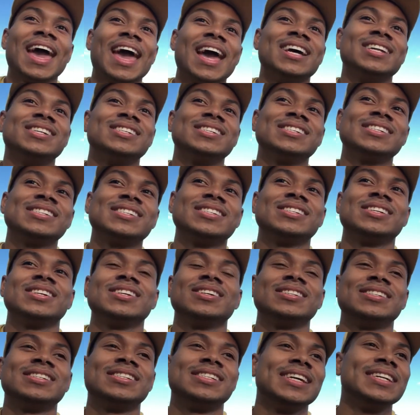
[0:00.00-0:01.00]
and just
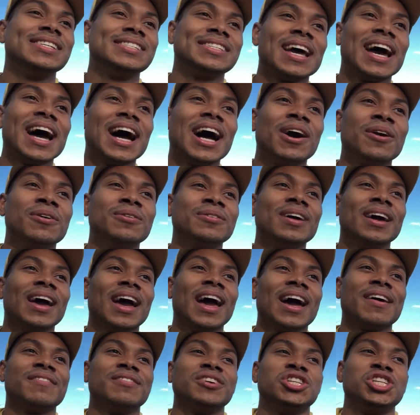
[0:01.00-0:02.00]
sit down,
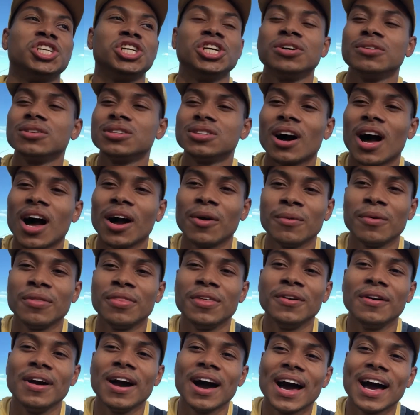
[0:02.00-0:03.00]
have a chill talk
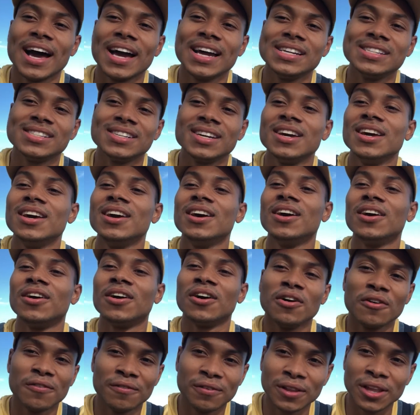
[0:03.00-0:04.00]
with you guys.
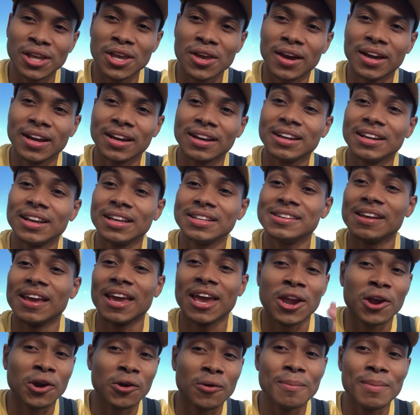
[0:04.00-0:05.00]
Hopefully you could
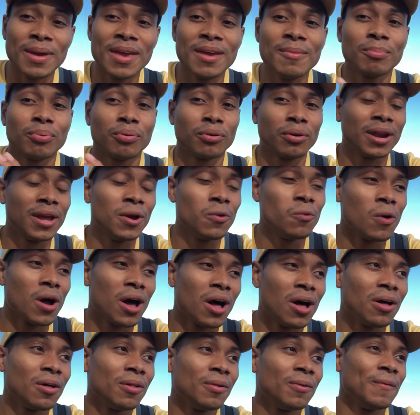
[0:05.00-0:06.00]
hear me pretty
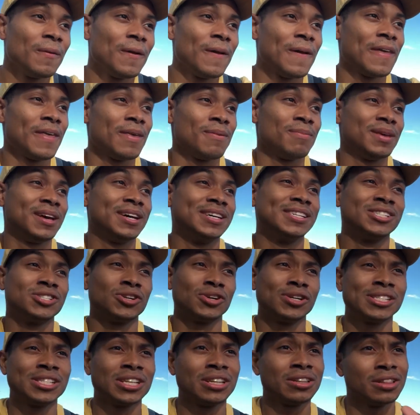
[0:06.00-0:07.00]
well because
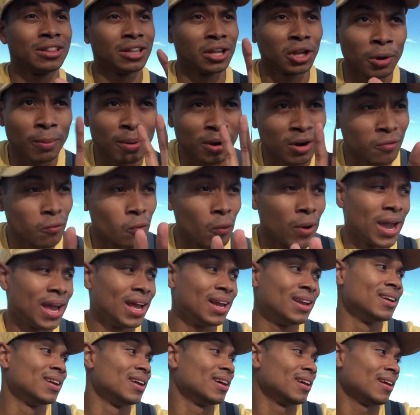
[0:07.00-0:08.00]
there is a little bit of
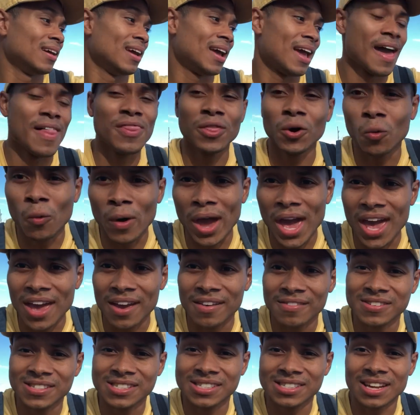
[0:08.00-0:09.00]
wind and the
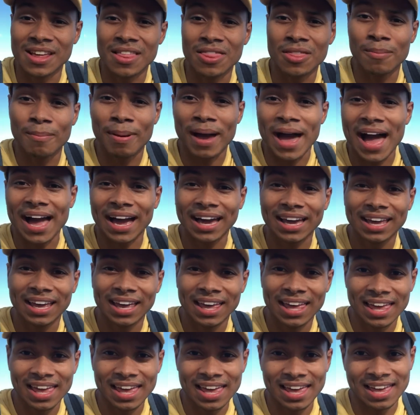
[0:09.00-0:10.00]
waves in the back.
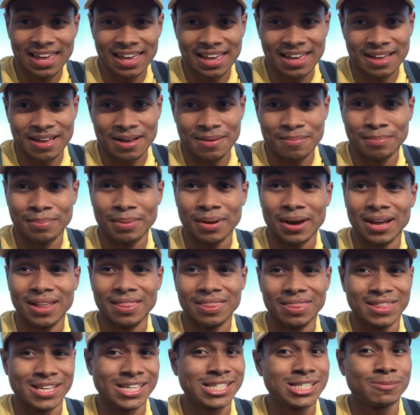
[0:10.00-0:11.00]
But
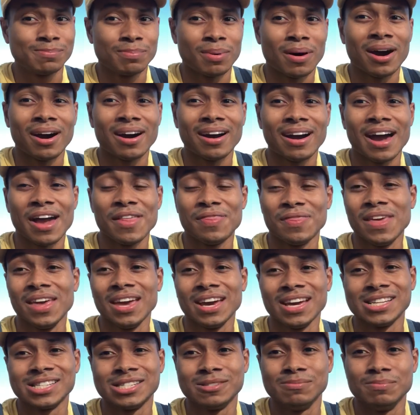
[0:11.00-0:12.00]
this spot, I
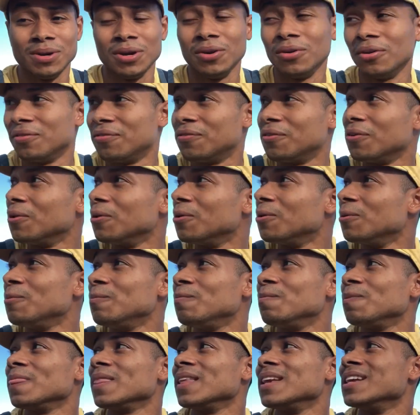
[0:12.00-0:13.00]
think it's beautiful,
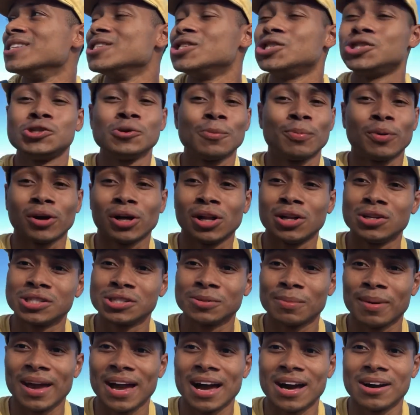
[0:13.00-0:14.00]
super close
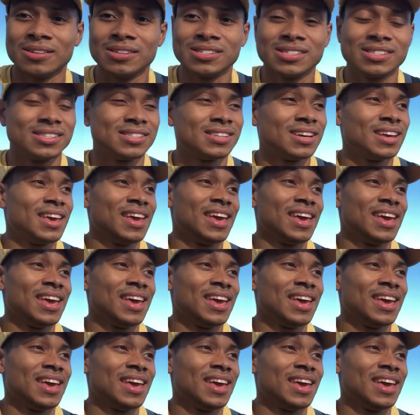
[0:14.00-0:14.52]
to my house.